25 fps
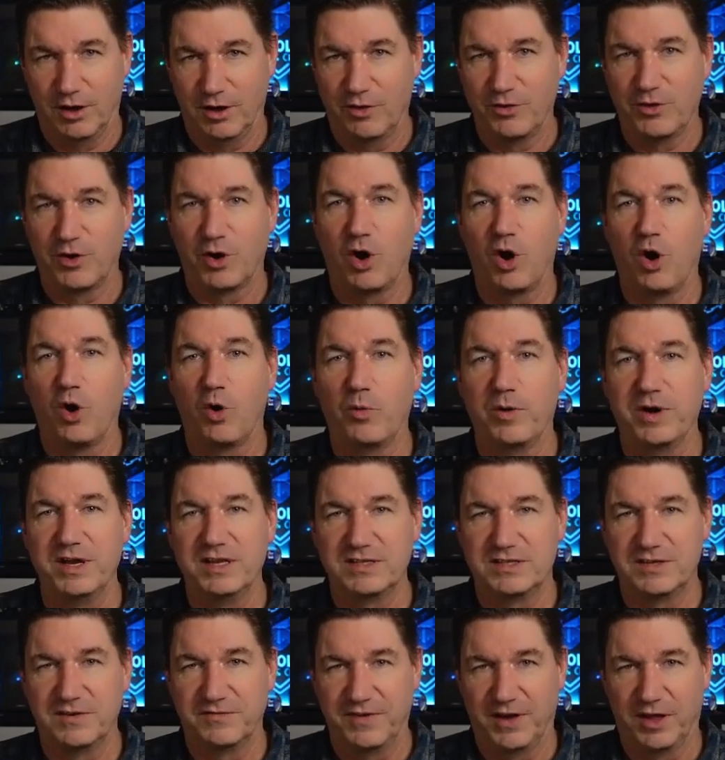They're
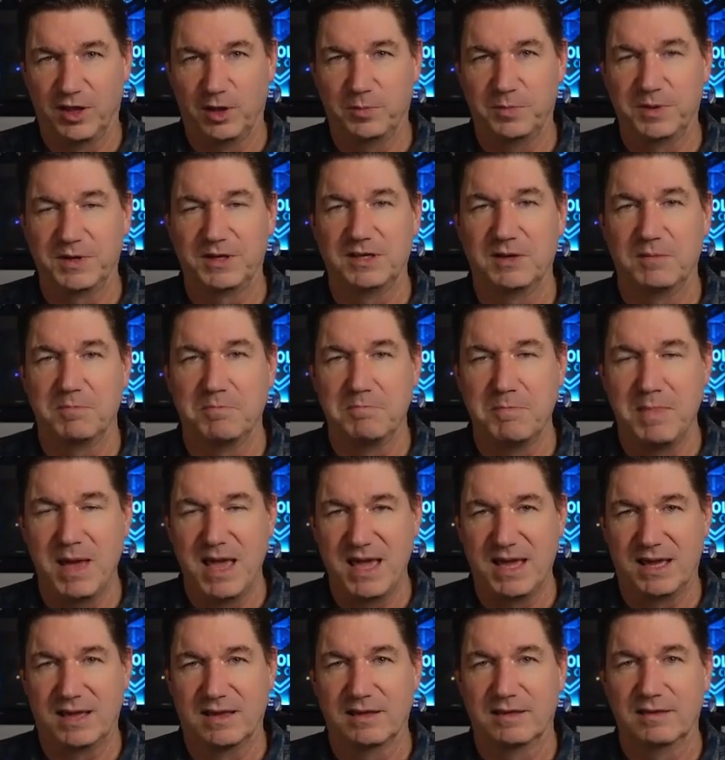always developing to
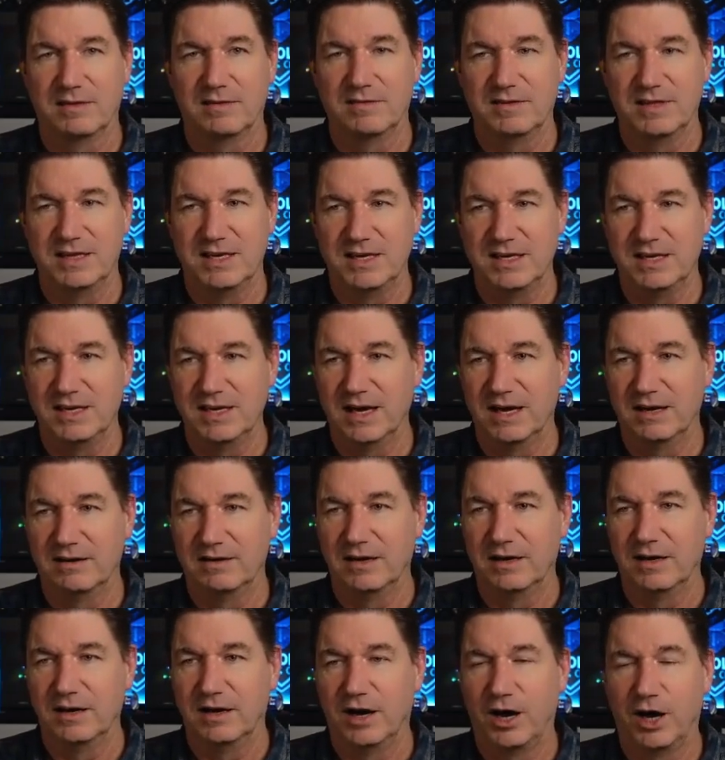make the
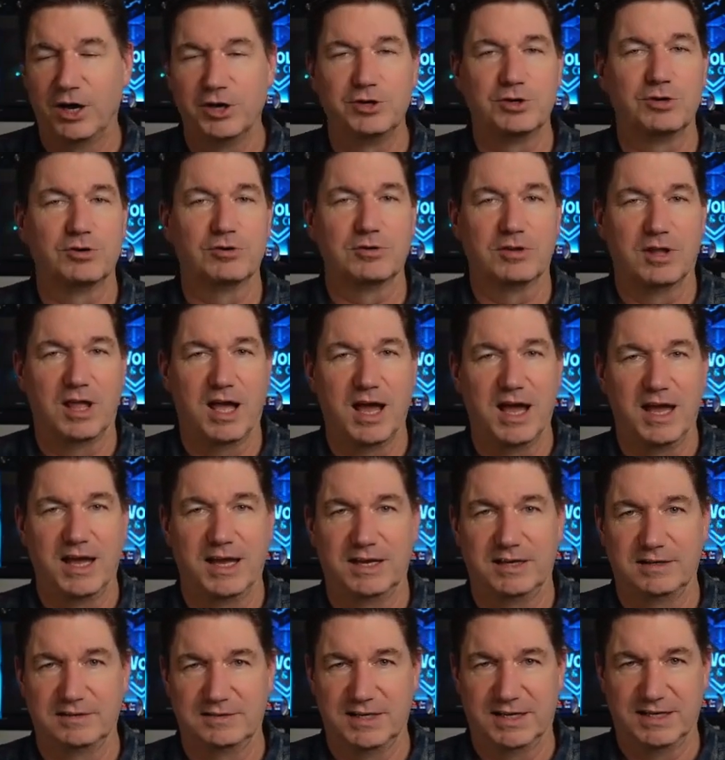
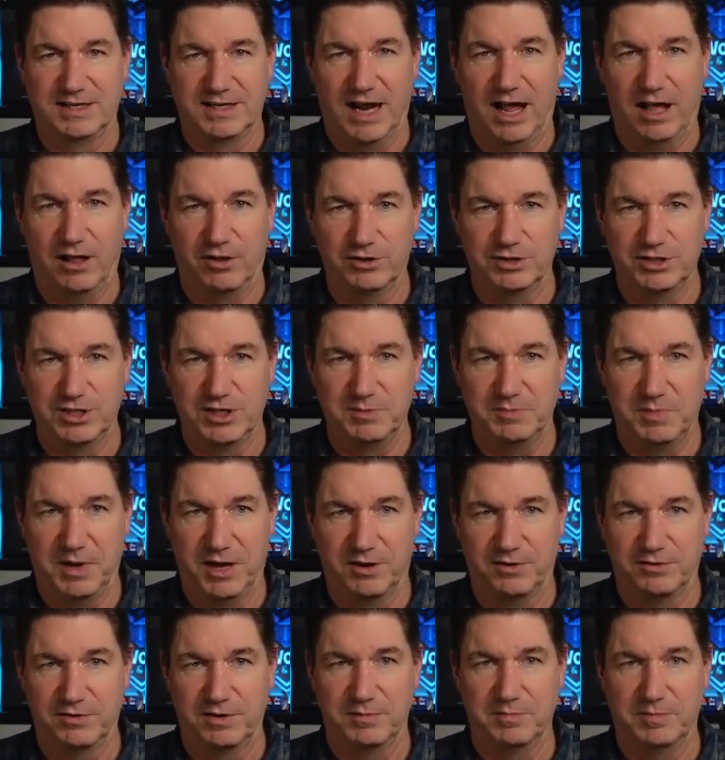underlying technology
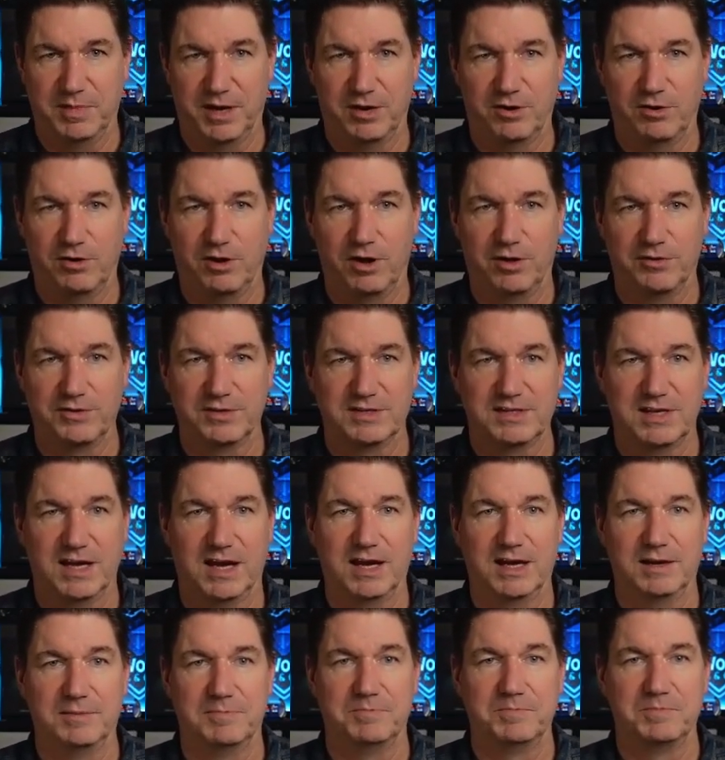better and better all the
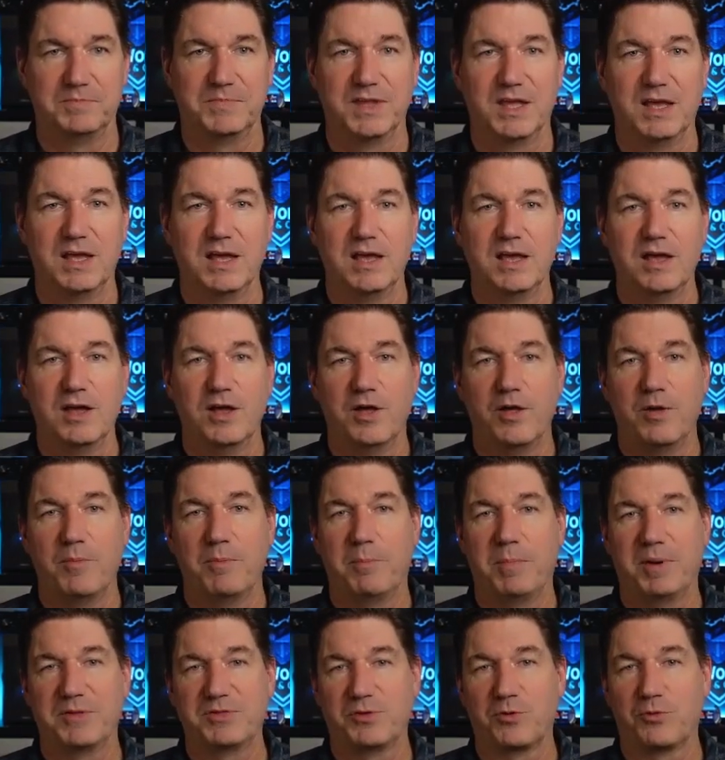time.
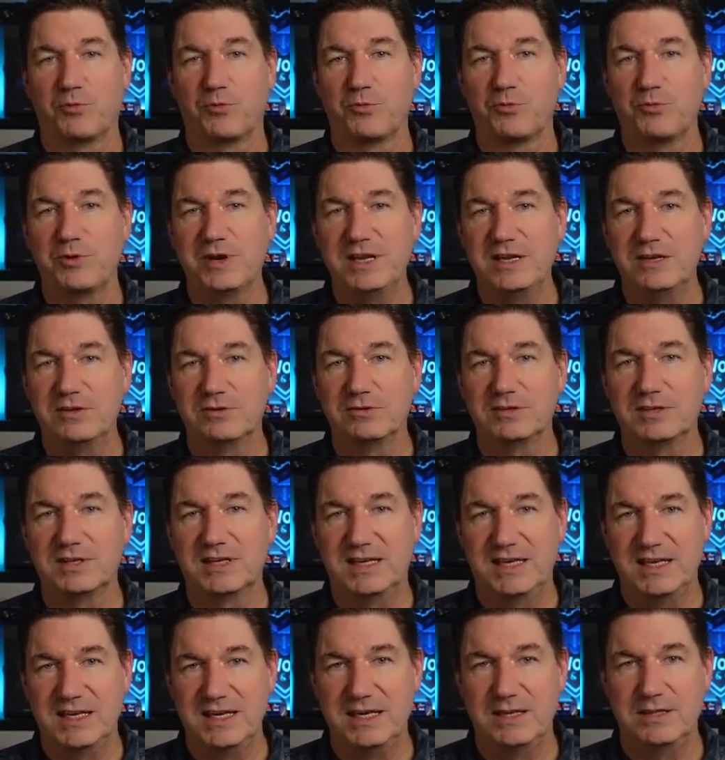But the real
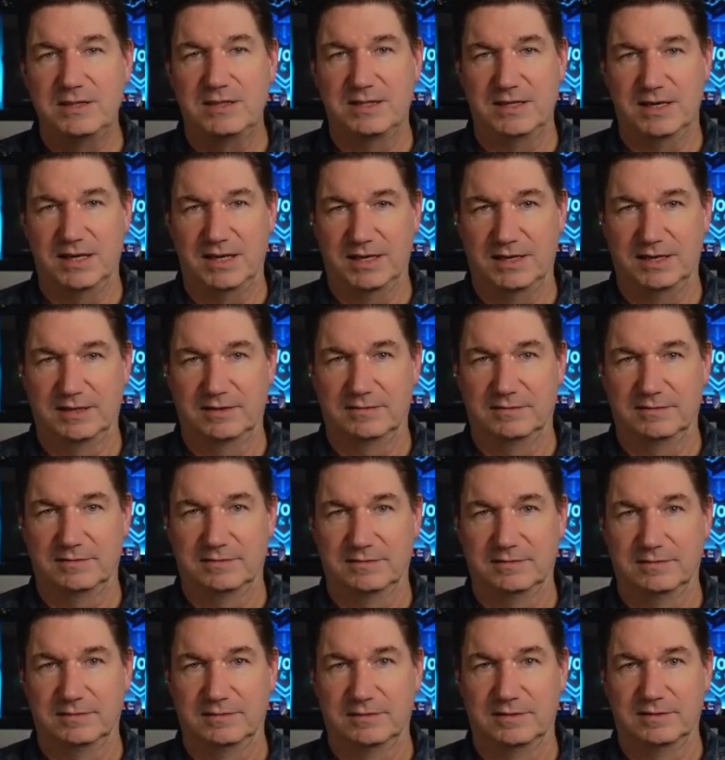key thing
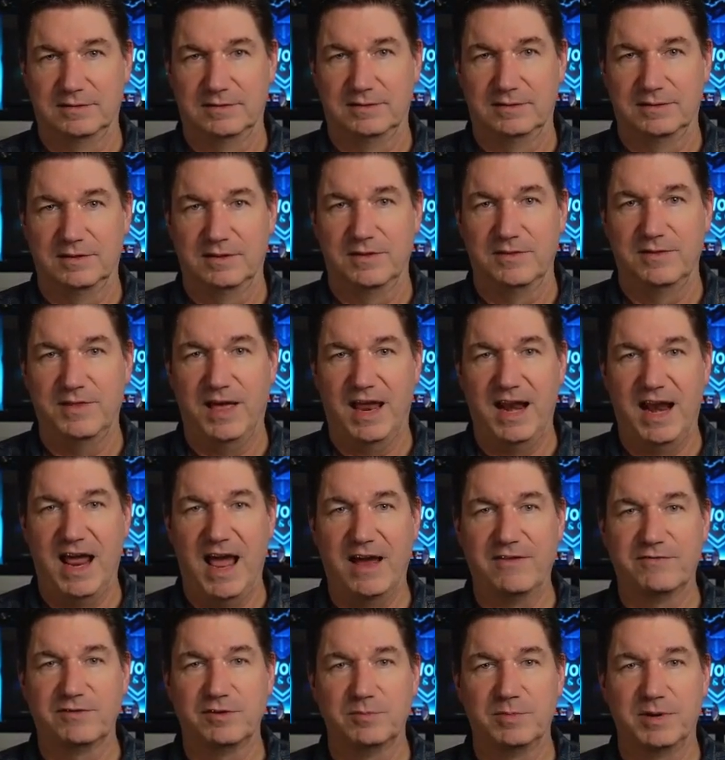that
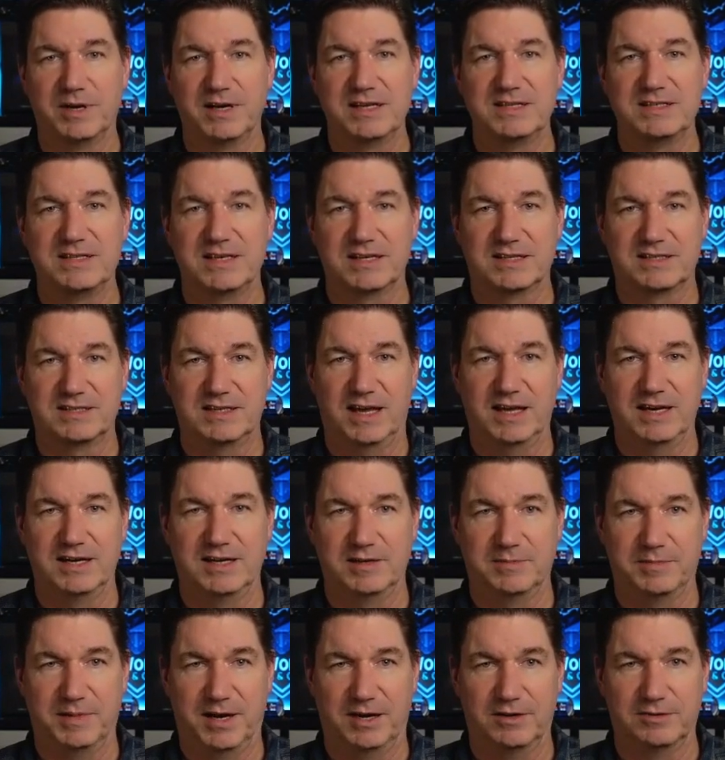everybody's
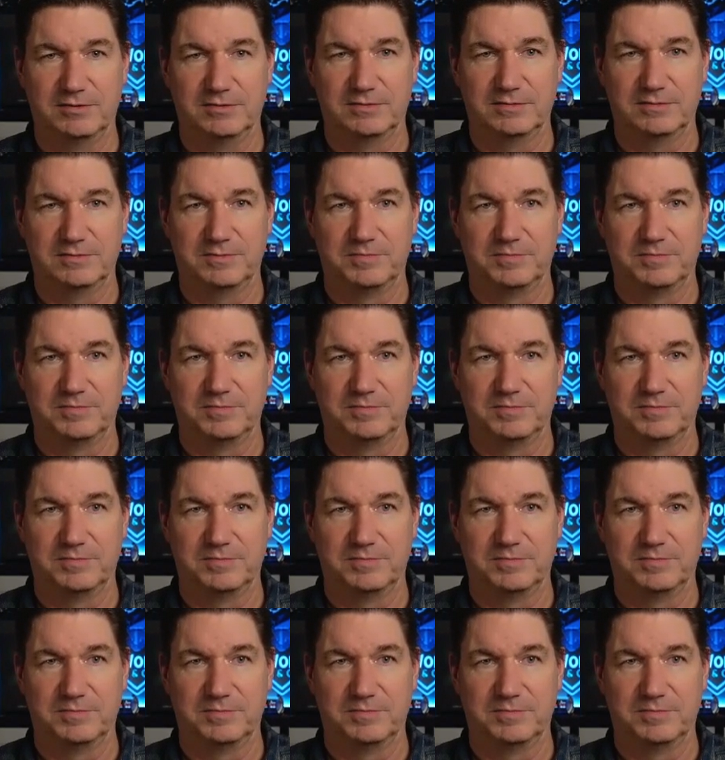excited about